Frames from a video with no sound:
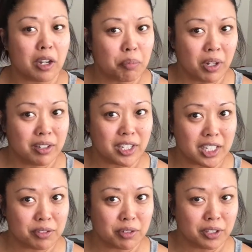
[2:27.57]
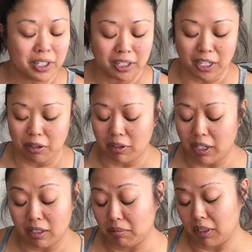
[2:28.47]
I apologize for looking like a
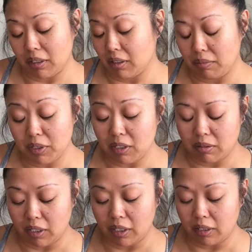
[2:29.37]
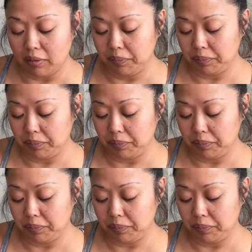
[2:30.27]
wreck? Oh my god, I'm so tired.